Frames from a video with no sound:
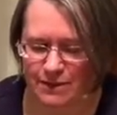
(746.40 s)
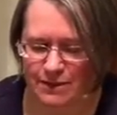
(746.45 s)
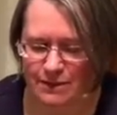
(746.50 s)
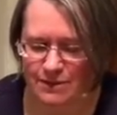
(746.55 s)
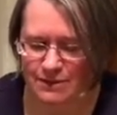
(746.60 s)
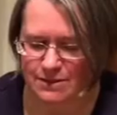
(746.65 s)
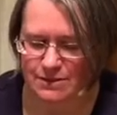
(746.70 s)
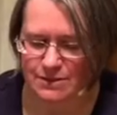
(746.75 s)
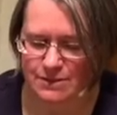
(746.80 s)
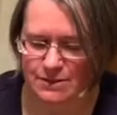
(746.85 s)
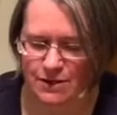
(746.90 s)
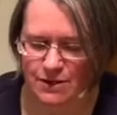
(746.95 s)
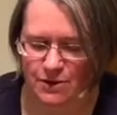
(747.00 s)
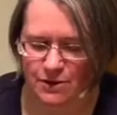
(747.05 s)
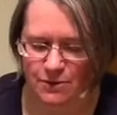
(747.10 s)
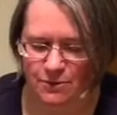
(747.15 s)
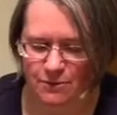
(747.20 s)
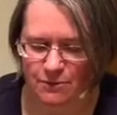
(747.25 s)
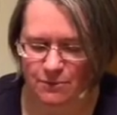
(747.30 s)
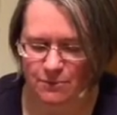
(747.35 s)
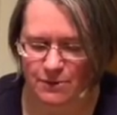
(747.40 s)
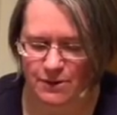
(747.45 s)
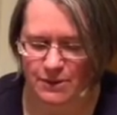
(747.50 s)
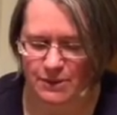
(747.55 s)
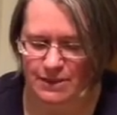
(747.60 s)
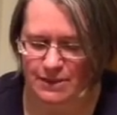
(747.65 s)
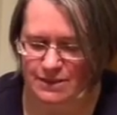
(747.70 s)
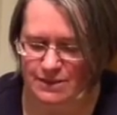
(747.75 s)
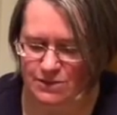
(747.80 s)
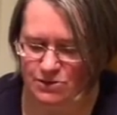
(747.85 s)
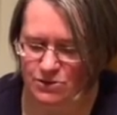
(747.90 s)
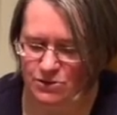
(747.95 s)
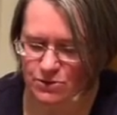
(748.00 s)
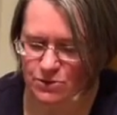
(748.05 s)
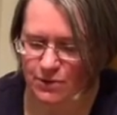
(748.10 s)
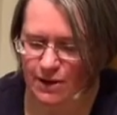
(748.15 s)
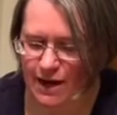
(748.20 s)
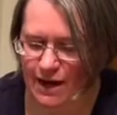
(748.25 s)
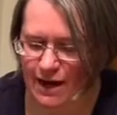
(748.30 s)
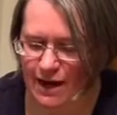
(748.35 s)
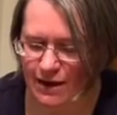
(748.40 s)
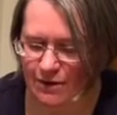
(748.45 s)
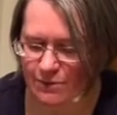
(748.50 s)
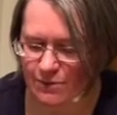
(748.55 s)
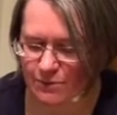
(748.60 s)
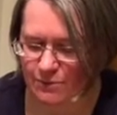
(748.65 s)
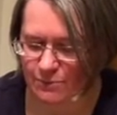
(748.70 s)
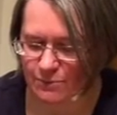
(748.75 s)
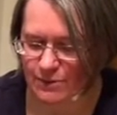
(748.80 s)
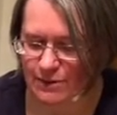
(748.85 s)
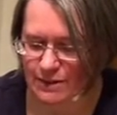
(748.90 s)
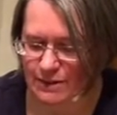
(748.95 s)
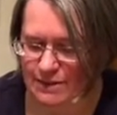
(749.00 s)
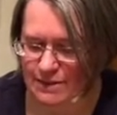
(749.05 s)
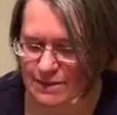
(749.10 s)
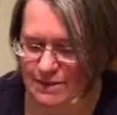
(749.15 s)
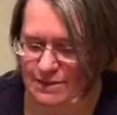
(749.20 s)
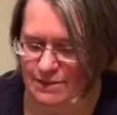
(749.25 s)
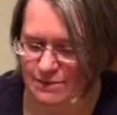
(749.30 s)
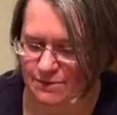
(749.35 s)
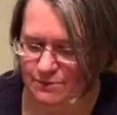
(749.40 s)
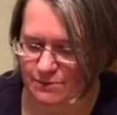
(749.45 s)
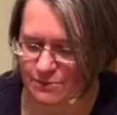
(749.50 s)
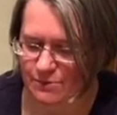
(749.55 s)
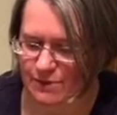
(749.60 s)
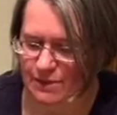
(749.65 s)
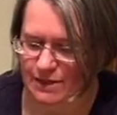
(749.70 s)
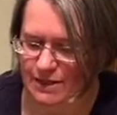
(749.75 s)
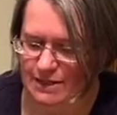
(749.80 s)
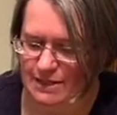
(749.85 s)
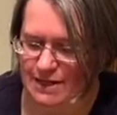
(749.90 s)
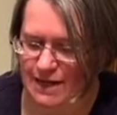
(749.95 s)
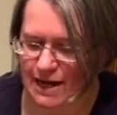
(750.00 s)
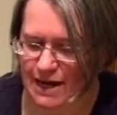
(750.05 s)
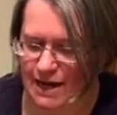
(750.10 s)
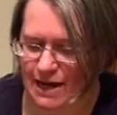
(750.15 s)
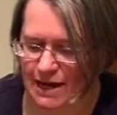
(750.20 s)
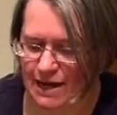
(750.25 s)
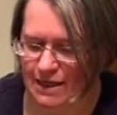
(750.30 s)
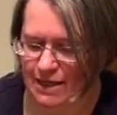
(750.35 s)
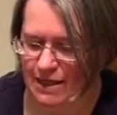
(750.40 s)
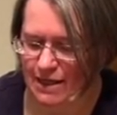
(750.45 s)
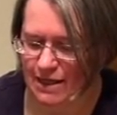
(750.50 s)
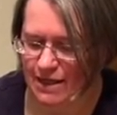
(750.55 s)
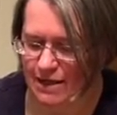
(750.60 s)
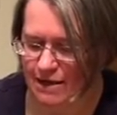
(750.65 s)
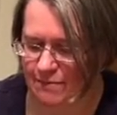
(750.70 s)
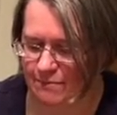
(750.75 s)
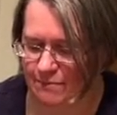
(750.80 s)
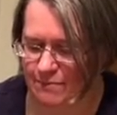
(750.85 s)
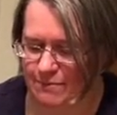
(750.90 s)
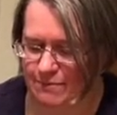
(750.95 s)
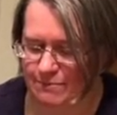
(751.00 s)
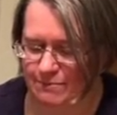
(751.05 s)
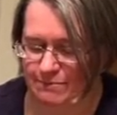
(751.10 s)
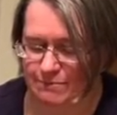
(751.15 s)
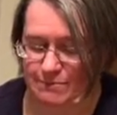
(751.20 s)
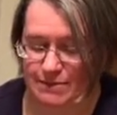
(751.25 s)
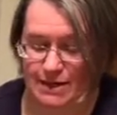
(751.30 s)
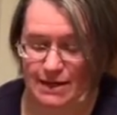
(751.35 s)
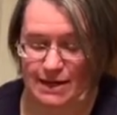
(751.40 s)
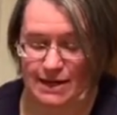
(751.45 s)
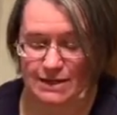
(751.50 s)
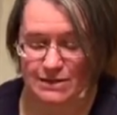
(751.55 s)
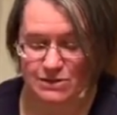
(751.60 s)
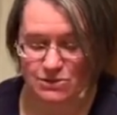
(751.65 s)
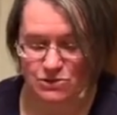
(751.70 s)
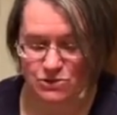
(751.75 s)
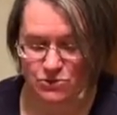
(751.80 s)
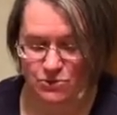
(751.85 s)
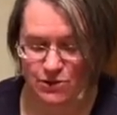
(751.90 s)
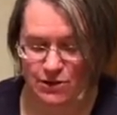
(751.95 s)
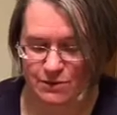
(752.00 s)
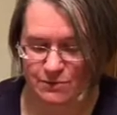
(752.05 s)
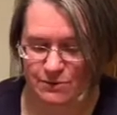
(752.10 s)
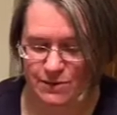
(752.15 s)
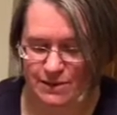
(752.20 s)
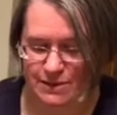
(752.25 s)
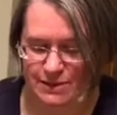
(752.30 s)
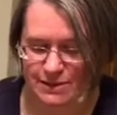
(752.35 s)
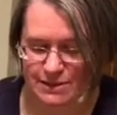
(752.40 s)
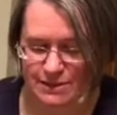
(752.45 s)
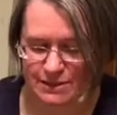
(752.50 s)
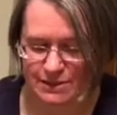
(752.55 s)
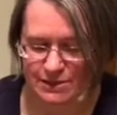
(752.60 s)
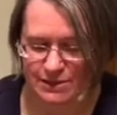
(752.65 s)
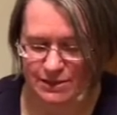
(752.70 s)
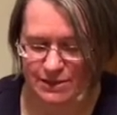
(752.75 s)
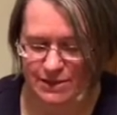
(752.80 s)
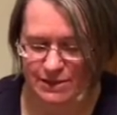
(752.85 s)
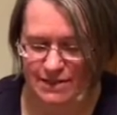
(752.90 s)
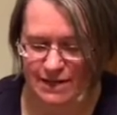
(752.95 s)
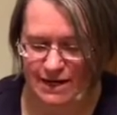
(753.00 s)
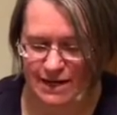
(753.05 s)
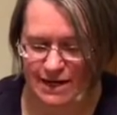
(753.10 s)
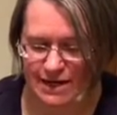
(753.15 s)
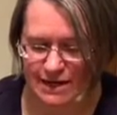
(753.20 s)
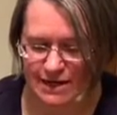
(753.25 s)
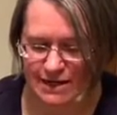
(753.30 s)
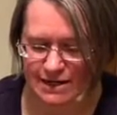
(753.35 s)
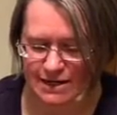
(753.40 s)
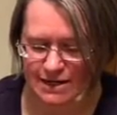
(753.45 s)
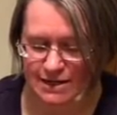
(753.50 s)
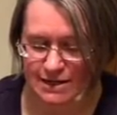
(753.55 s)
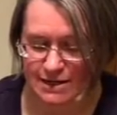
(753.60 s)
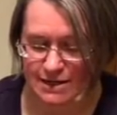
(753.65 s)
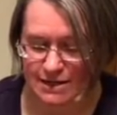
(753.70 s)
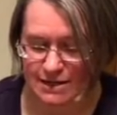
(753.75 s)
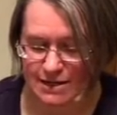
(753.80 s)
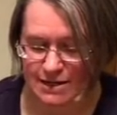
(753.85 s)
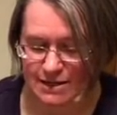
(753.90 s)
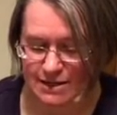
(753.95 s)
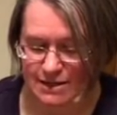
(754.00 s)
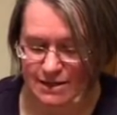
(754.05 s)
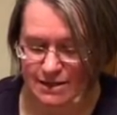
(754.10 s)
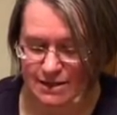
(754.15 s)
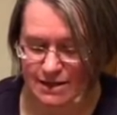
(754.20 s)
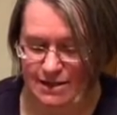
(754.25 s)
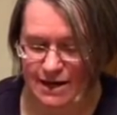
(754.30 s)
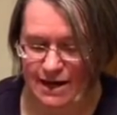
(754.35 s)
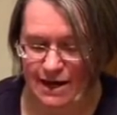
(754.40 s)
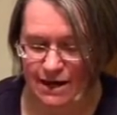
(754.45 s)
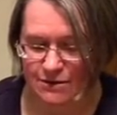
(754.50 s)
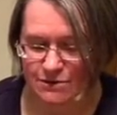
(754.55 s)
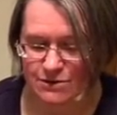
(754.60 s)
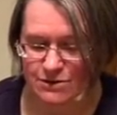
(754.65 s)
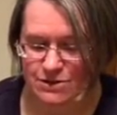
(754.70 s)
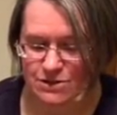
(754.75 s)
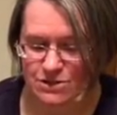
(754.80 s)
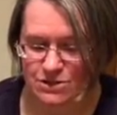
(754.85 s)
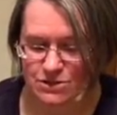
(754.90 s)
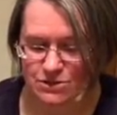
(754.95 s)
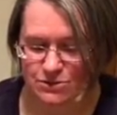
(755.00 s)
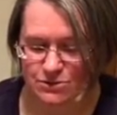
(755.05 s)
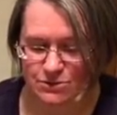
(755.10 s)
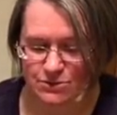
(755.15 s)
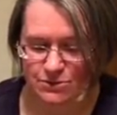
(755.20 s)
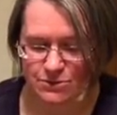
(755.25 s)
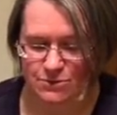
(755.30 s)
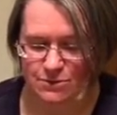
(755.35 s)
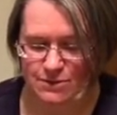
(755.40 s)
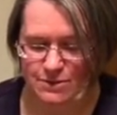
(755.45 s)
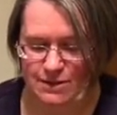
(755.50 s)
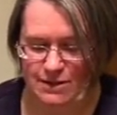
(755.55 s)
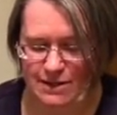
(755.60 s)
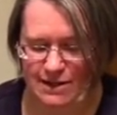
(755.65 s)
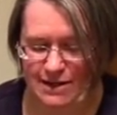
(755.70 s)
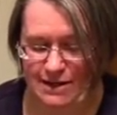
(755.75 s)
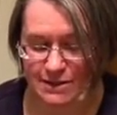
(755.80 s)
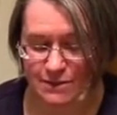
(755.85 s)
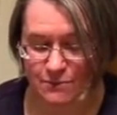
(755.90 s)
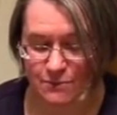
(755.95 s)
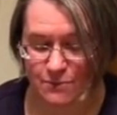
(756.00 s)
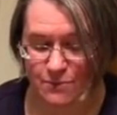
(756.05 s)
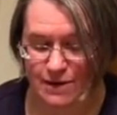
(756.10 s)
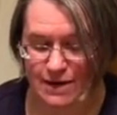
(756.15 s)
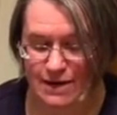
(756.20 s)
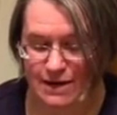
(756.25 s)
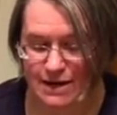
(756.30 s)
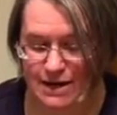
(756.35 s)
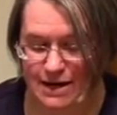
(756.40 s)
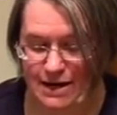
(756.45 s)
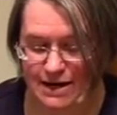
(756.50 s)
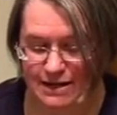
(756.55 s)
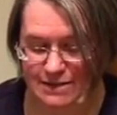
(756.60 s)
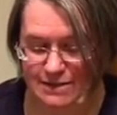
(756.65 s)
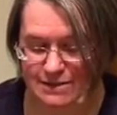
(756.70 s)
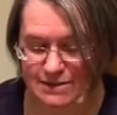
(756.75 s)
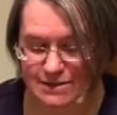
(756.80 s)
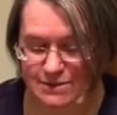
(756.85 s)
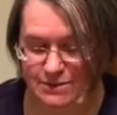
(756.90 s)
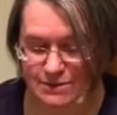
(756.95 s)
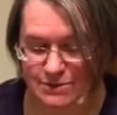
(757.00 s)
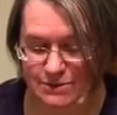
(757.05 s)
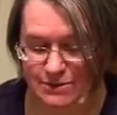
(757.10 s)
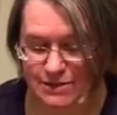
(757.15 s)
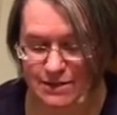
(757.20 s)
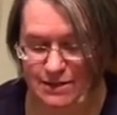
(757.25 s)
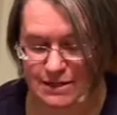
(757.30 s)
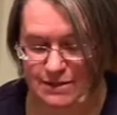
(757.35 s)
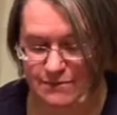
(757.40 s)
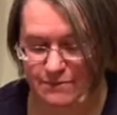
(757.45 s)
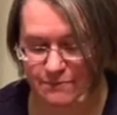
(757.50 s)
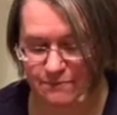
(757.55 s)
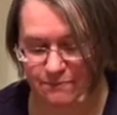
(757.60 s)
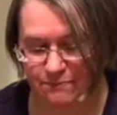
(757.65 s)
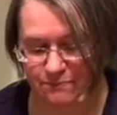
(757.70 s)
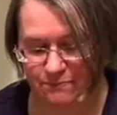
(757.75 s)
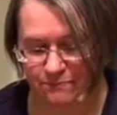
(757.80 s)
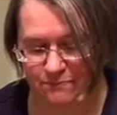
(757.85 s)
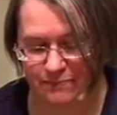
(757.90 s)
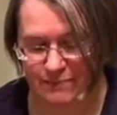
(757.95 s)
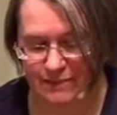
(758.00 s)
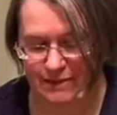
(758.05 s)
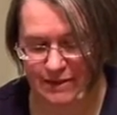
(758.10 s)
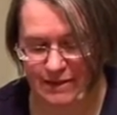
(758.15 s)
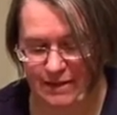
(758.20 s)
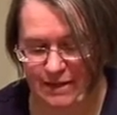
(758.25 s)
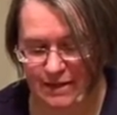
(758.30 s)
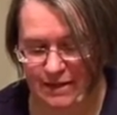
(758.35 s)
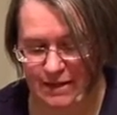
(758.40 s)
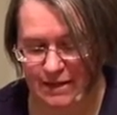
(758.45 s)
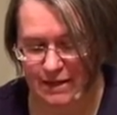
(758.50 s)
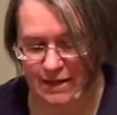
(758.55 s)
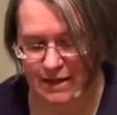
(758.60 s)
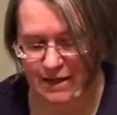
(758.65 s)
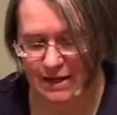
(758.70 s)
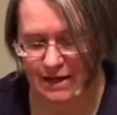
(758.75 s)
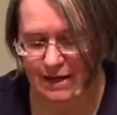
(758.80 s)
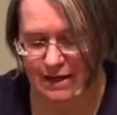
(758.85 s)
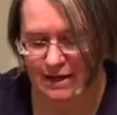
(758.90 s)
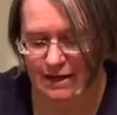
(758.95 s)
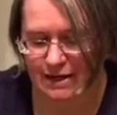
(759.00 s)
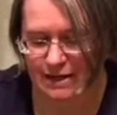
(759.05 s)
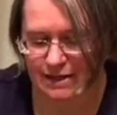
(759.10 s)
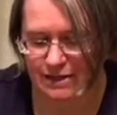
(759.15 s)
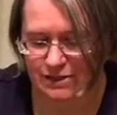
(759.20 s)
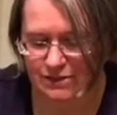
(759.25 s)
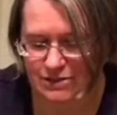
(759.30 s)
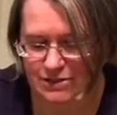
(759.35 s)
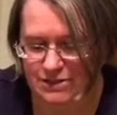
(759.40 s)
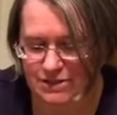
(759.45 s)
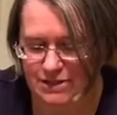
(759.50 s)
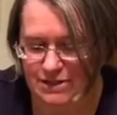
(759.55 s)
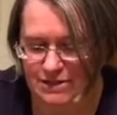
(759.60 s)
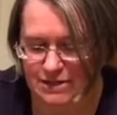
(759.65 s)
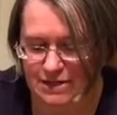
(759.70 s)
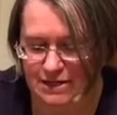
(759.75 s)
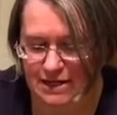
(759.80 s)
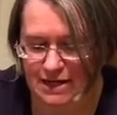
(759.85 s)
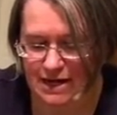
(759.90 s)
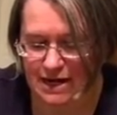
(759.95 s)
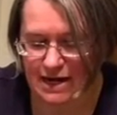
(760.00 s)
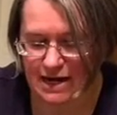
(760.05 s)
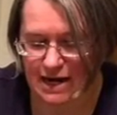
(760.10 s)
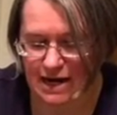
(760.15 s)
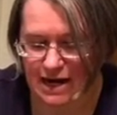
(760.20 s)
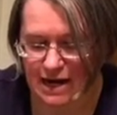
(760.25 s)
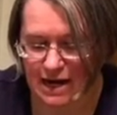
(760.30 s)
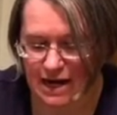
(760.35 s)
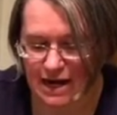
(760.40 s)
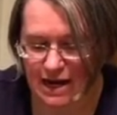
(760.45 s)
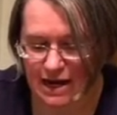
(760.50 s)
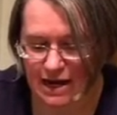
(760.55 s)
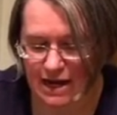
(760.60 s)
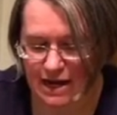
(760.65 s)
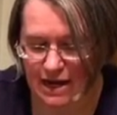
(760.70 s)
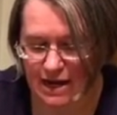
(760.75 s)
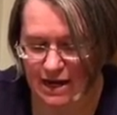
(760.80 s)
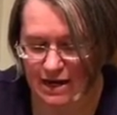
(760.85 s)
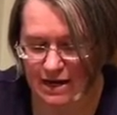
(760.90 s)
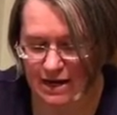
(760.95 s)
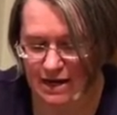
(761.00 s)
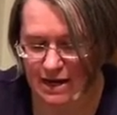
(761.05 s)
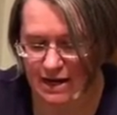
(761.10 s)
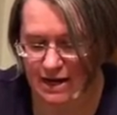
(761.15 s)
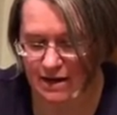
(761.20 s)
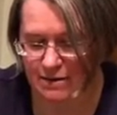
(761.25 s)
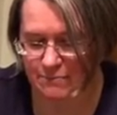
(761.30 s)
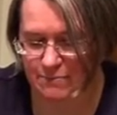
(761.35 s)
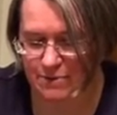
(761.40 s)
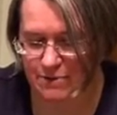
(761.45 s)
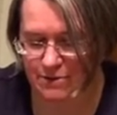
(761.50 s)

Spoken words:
So with these 2 outer ones, we're going to tie them as a joint one. So you're going to take the outer 2 and the one next to it, and you're just going to knot it up.